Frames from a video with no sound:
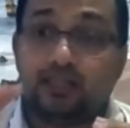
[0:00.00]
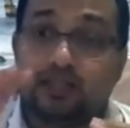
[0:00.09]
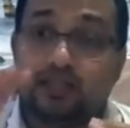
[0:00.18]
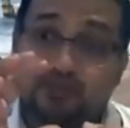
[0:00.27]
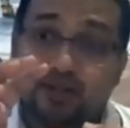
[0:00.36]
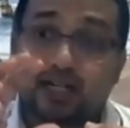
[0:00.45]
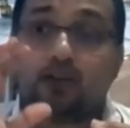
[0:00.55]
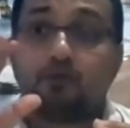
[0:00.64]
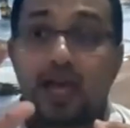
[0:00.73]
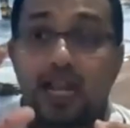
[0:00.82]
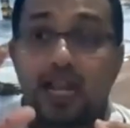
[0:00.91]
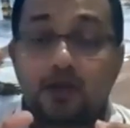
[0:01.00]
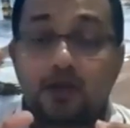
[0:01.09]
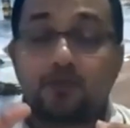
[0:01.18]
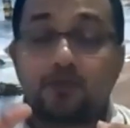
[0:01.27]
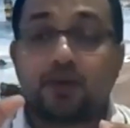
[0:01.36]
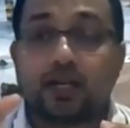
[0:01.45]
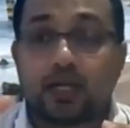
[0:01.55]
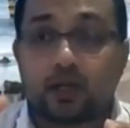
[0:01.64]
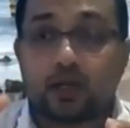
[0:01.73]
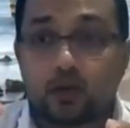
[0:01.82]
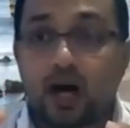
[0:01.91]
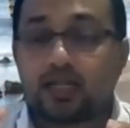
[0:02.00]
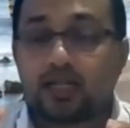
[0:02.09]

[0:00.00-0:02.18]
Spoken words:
different value requirements